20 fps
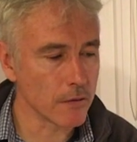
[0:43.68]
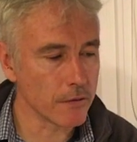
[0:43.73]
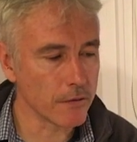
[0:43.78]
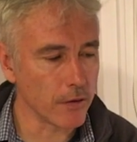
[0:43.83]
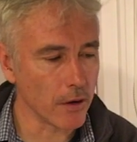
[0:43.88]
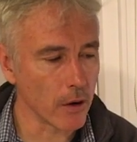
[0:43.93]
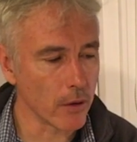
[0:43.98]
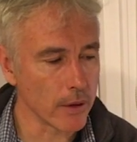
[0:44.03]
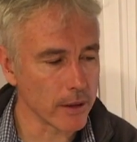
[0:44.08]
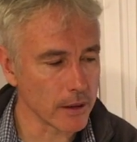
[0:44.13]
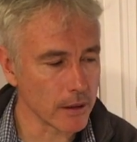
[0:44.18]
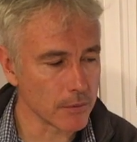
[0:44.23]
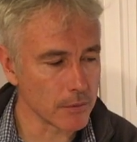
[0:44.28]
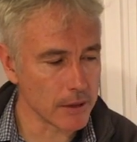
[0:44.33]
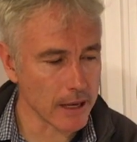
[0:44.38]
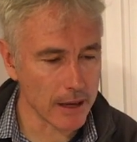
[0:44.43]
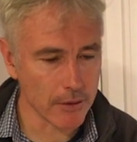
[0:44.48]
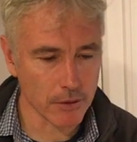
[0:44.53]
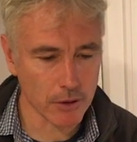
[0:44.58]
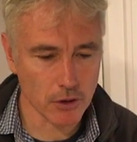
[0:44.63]
Following them
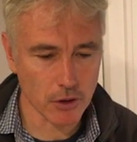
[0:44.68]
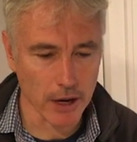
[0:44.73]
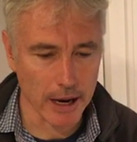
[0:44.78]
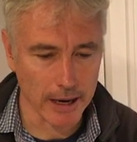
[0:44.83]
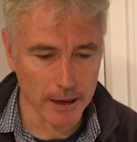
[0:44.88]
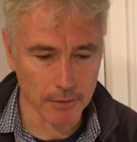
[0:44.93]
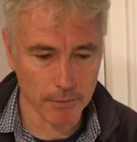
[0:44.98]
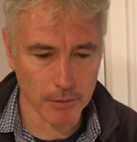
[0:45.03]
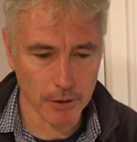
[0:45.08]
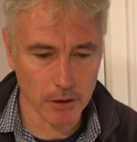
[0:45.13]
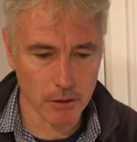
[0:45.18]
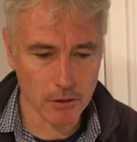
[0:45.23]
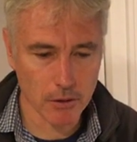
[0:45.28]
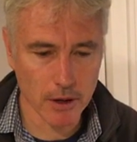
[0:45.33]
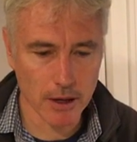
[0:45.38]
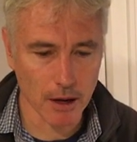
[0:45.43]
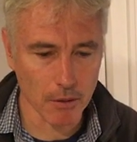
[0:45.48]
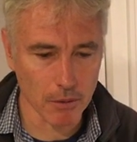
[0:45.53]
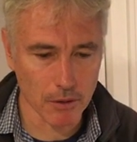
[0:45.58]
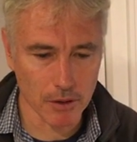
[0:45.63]
down the track, but you're
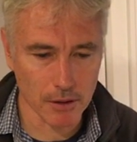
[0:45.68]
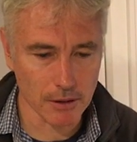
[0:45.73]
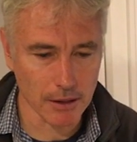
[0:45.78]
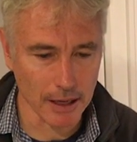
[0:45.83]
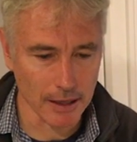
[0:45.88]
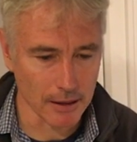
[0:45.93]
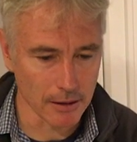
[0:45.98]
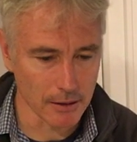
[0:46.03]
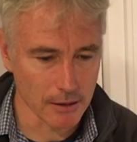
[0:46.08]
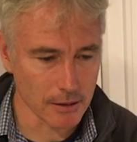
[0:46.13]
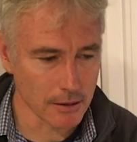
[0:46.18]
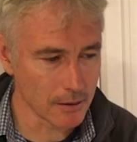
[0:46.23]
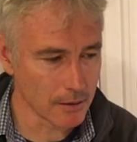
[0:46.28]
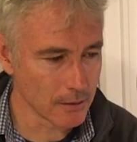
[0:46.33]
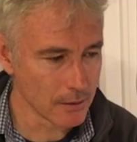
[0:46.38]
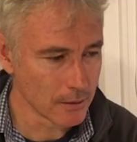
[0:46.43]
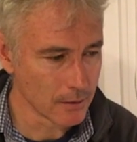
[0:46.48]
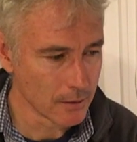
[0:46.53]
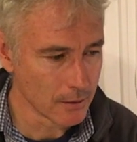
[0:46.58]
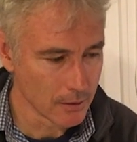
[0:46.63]
doing it with the tenors.
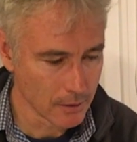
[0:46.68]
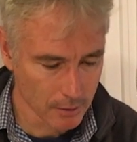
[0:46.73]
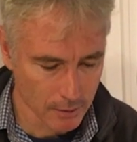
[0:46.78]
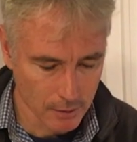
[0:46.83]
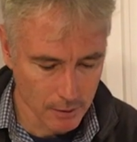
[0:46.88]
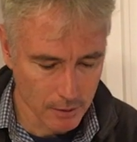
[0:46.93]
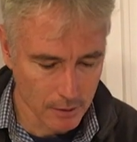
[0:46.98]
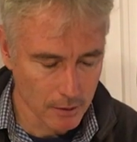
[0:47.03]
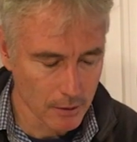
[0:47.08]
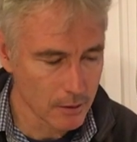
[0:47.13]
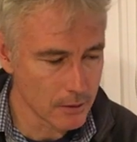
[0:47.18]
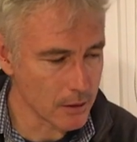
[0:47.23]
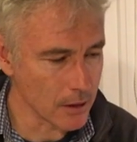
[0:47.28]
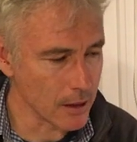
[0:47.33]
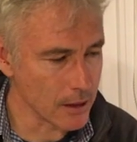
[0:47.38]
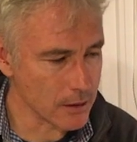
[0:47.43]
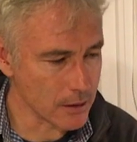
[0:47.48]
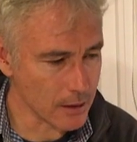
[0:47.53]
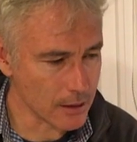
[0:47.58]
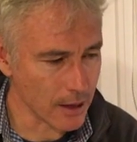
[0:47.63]
So
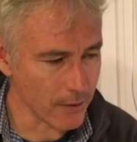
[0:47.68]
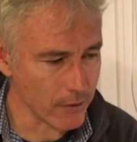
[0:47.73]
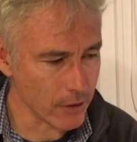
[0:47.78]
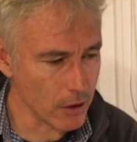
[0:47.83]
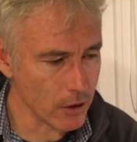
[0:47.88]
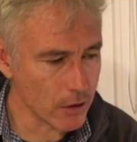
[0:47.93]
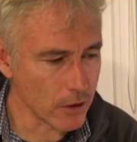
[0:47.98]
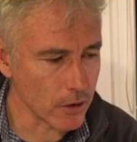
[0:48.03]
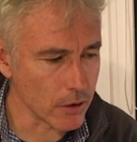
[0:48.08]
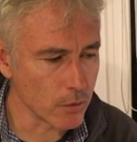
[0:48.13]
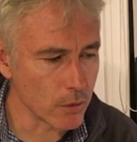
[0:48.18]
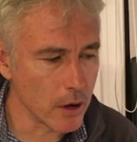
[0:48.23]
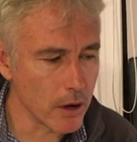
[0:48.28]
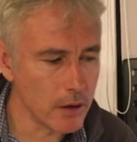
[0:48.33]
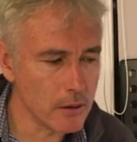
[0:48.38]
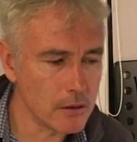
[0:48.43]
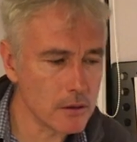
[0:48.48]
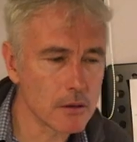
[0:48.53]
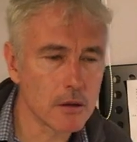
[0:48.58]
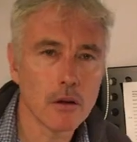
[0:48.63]
let's just have a look at the
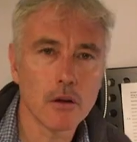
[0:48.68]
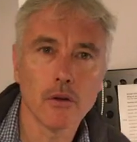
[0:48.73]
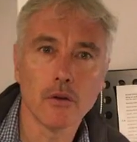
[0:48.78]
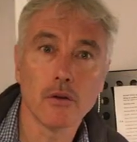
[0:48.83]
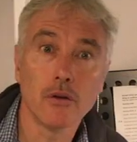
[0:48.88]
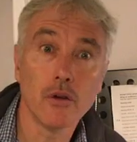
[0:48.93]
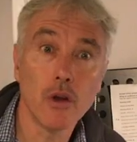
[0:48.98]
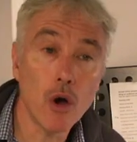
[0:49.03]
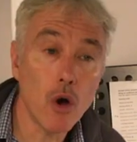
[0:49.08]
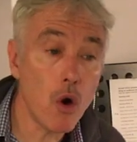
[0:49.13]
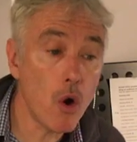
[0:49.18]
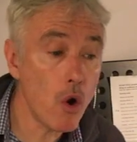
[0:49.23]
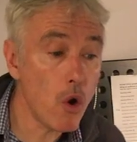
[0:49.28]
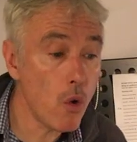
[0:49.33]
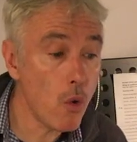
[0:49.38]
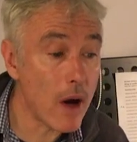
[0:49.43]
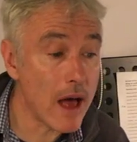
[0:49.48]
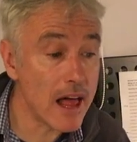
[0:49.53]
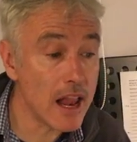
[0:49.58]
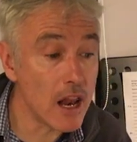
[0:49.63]
words.
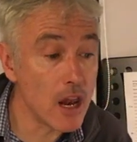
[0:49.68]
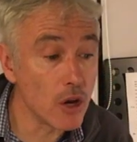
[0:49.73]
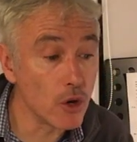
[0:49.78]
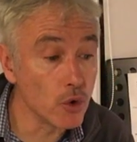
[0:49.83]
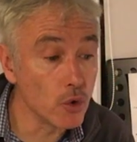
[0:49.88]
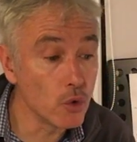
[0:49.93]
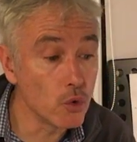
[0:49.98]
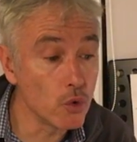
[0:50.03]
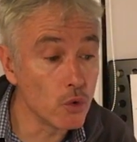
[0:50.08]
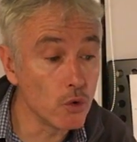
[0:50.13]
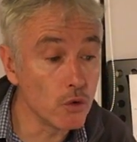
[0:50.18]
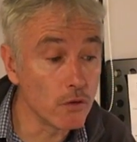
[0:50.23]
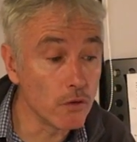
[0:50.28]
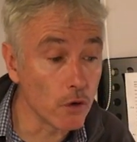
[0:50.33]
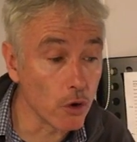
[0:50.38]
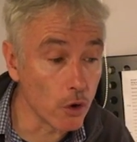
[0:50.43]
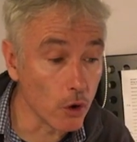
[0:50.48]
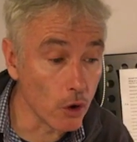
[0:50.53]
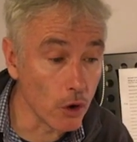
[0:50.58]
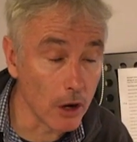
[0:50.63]
Noël
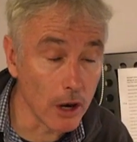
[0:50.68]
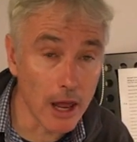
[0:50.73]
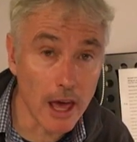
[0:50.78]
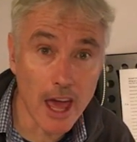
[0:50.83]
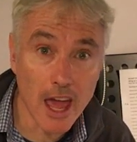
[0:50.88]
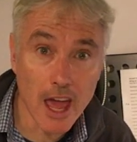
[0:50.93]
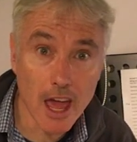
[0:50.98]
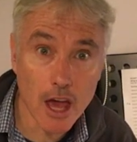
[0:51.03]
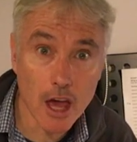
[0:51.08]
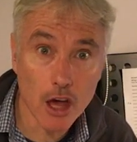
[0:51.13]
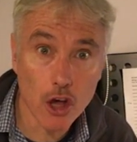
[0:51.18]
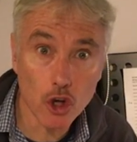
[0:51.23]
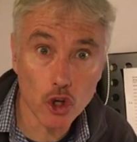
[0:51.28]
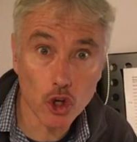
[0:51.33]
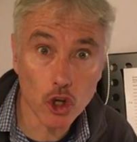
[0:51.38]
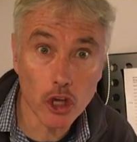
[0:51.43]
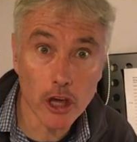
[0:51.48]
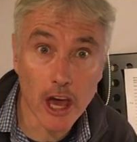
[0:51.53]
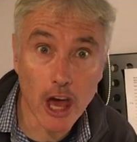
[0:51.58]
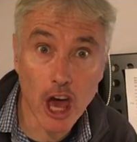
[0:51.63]
Nouvelet,
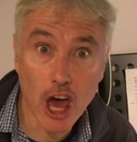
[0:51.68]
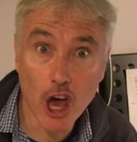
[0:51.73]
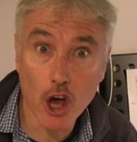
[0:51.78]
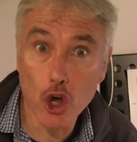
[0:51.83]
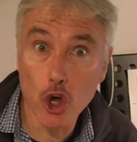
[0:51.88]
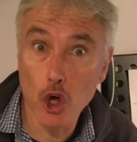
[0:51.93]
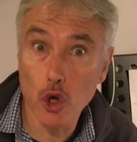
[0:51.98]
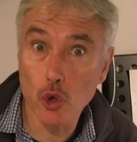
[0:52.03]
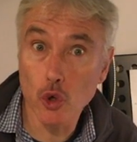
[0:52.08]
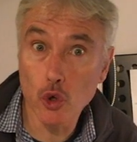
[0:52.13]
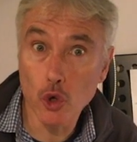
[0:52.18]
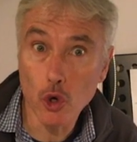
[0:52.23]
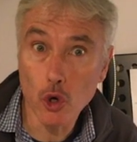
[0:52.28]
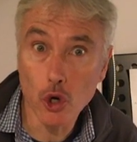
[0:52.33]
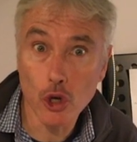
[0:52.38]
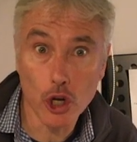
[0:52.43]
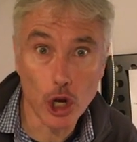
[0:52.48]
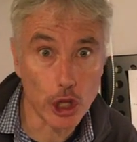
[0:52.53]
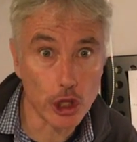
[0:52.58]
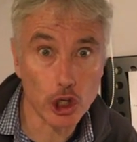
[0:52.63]
I-A-E-U.
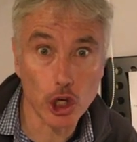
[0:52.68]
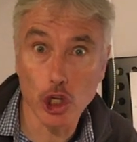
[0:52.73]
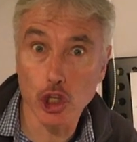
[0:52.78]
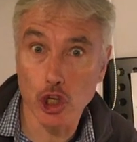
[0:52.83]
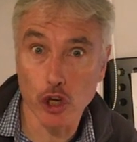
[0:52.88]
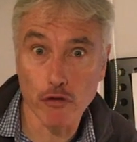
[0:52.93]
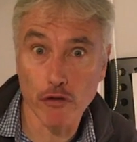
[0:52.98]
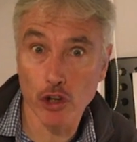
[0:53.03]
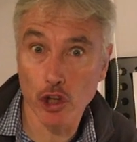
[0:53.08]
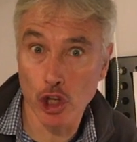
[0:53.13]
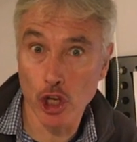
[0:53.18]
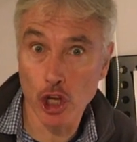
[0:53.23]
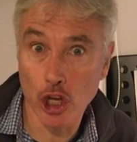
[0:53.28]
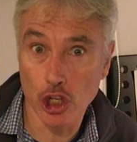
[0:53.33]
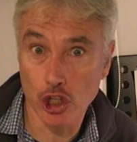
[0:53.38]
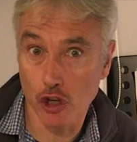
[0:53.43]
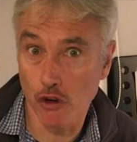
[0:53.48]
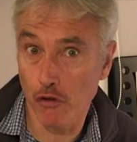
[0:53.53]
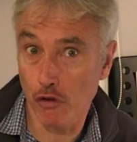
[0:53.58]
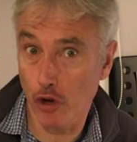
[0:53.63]
Let's get everything
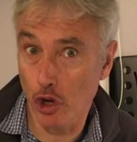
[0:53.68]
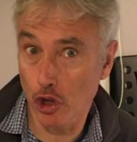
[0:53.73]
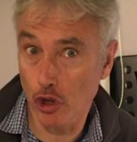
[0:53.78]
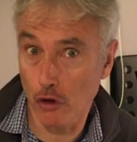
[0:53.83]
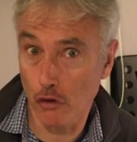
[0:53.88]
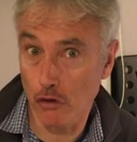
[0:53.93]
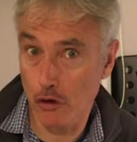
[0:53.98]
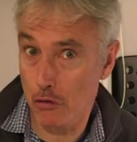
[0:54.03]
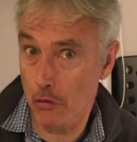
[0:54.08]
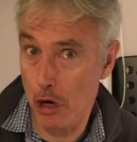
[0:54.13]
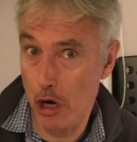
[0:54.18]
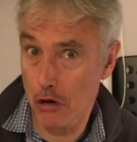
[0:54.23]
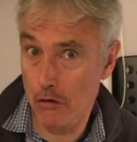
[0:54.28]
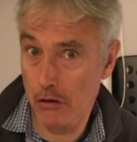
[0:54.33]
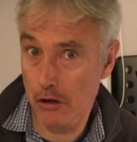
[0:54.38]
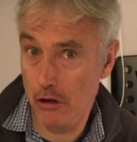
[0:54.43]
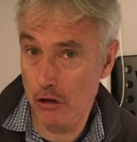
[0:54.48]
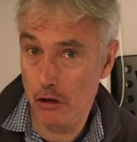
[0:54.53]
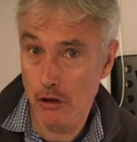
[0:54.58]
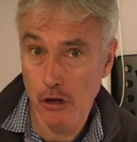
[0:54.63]
at the front of the mouth,
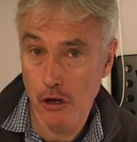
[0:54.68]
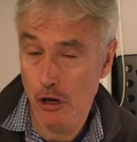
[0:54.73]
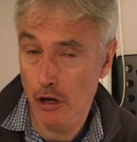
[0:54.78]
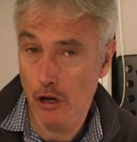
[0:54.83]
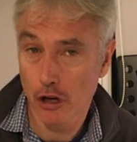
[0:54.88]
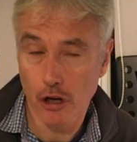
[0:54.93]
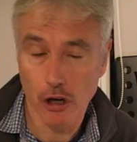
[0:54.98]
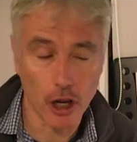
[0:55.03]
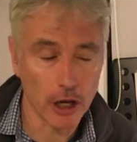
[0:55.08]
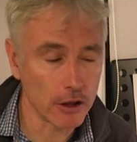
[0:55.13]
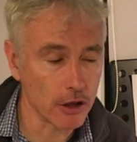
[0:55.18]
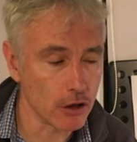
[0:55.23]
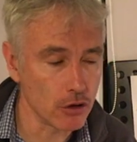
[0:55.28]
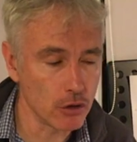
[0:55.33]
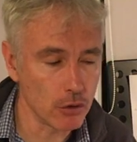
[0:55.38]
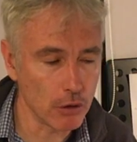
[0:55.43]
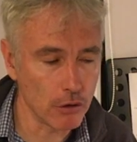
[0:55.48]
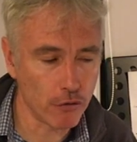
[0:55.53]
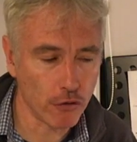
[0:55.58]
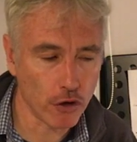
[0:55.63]
like they
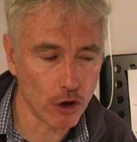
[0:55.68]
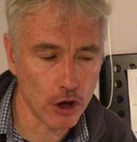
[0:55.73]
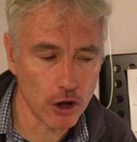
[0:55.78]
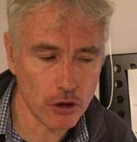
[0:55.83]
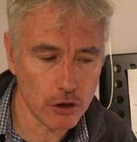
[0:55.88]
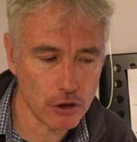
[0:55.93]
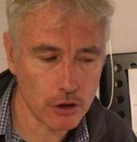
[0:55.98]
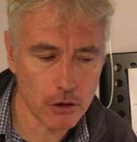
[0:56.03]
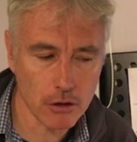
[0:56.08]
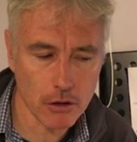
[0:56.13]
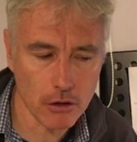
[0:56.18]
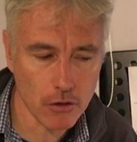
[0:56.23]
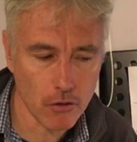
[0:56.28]
do in France.